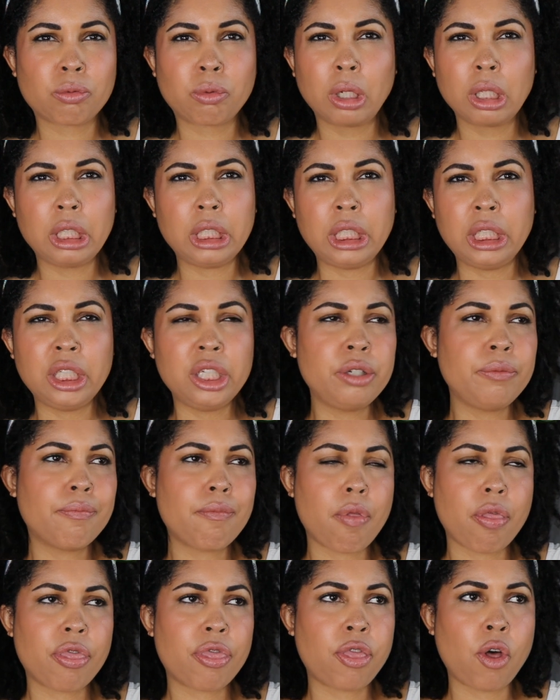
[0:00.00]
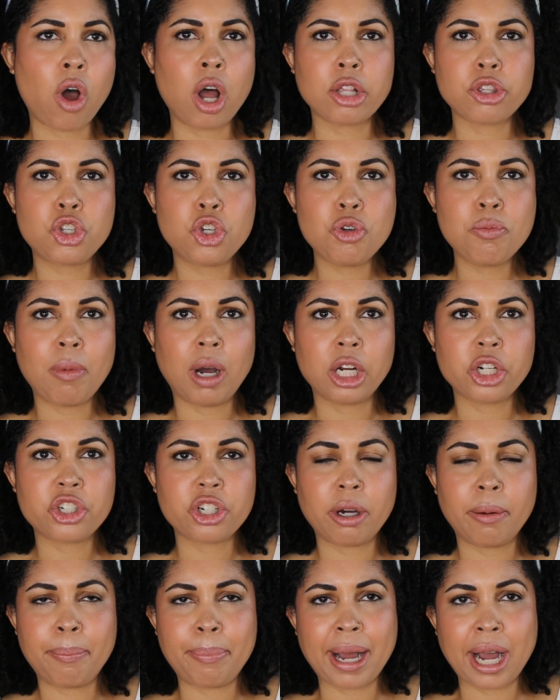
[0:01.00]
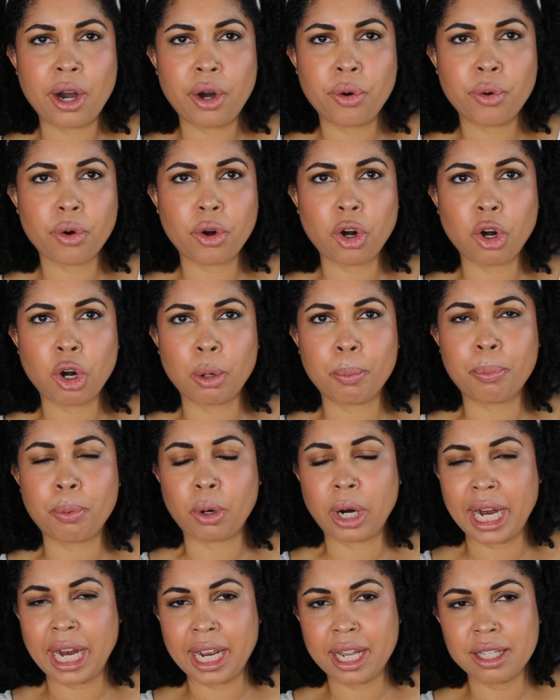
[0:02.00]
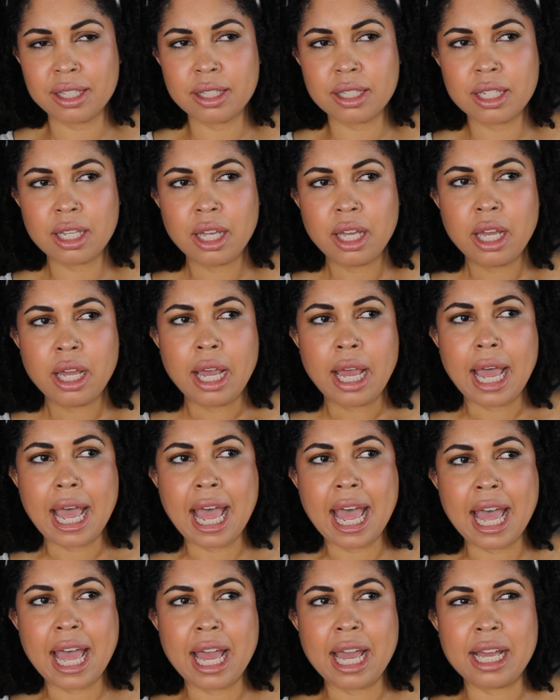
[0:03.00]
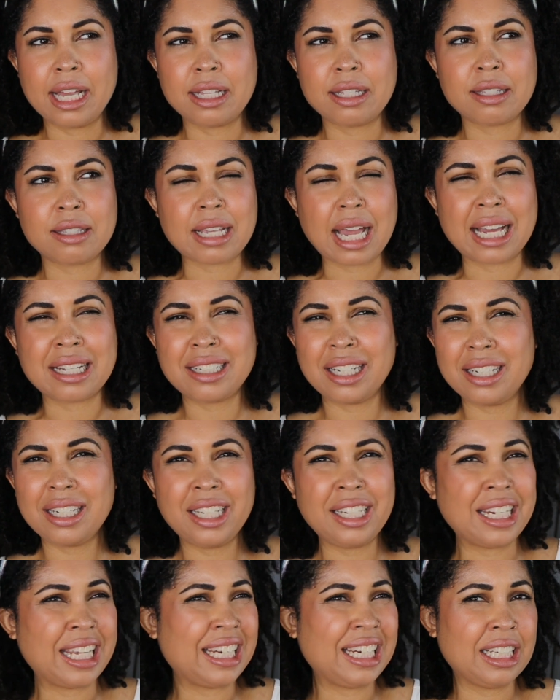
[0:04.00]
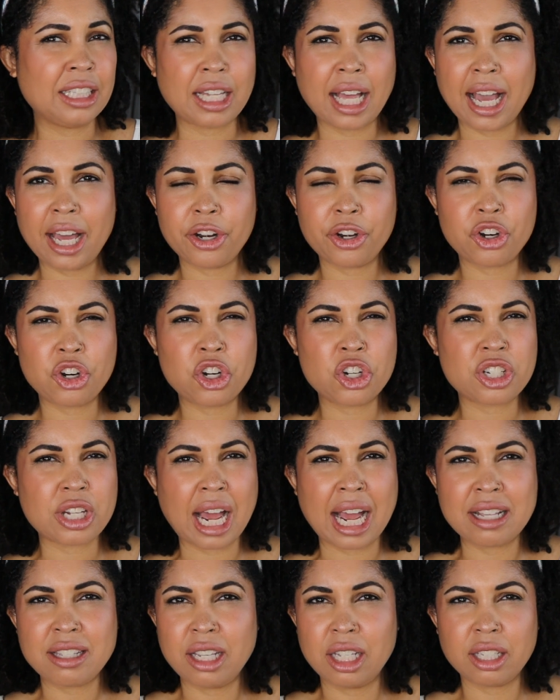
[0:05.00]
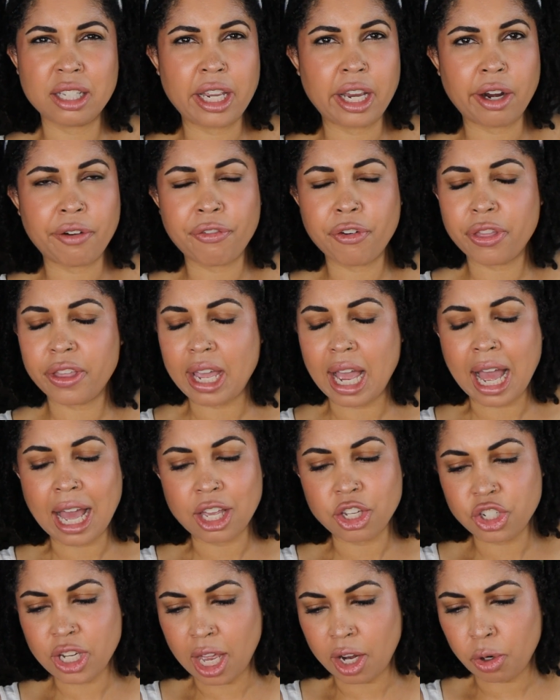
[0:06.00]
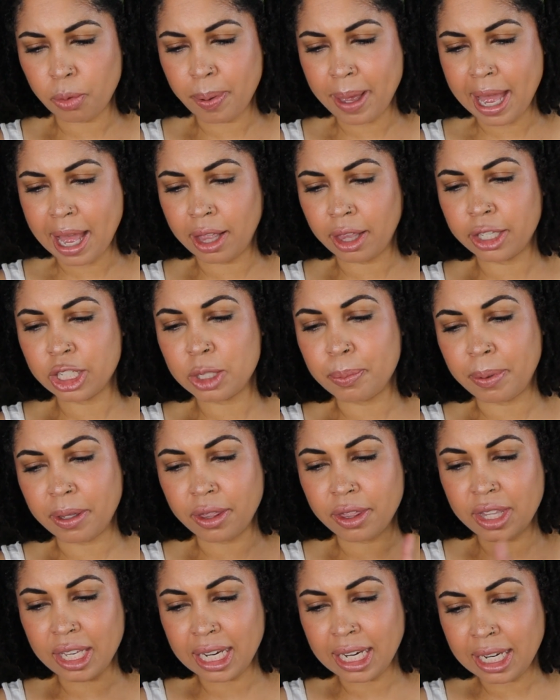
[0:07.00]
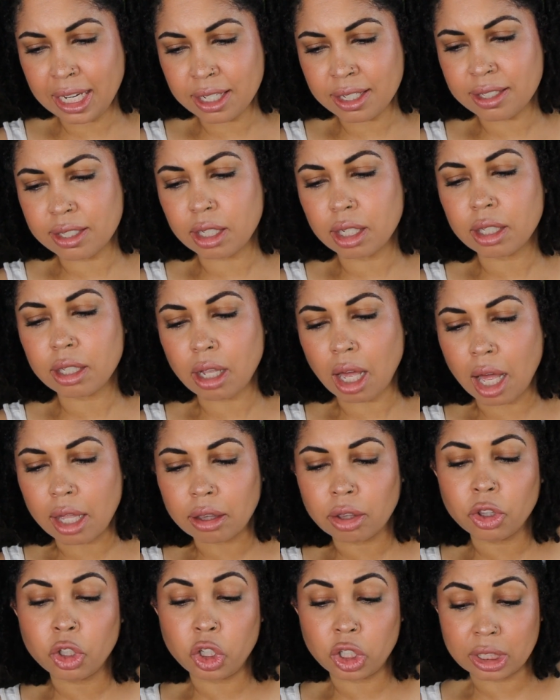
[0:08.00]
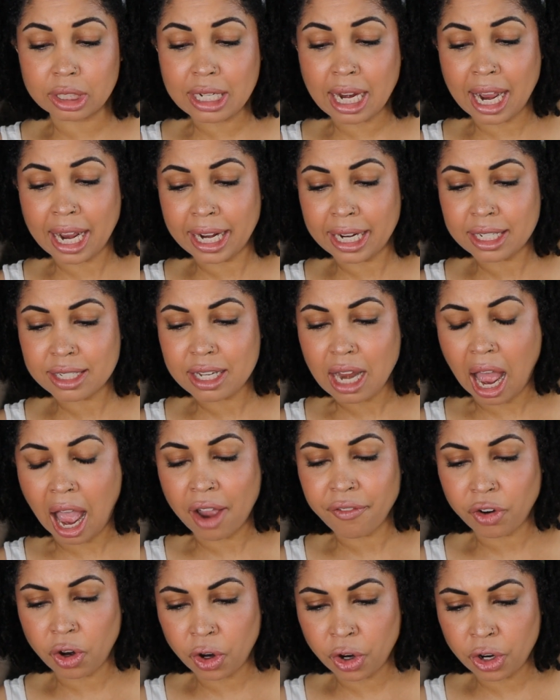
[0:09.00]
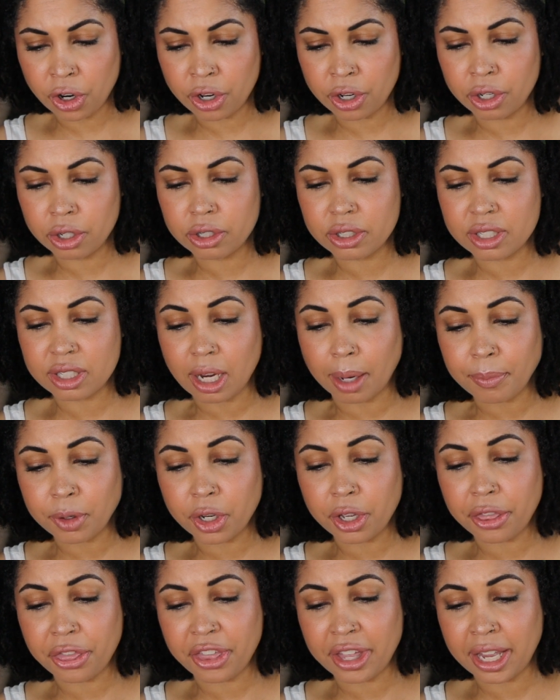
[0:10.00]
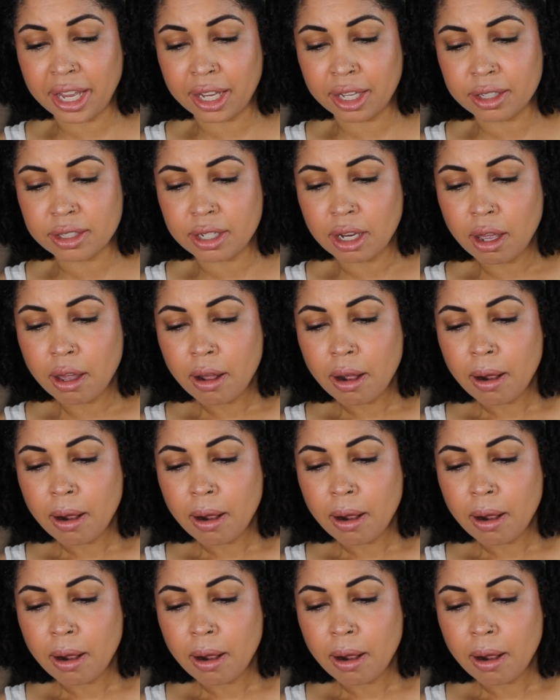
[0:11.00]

really thought too much about her brand. And I didn't need any liners. I didn't care for the eyeshadow palettes, but these look nice. I've heard some good things.